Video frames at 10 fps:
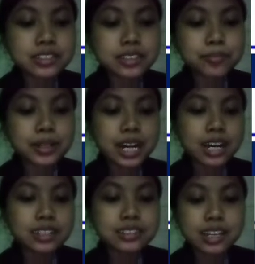to the
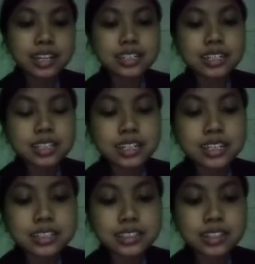past and it
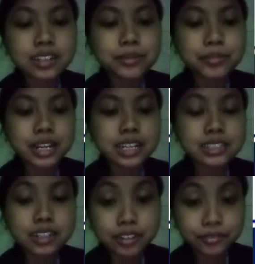is not
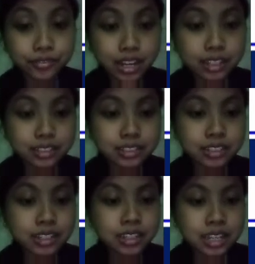based on facts.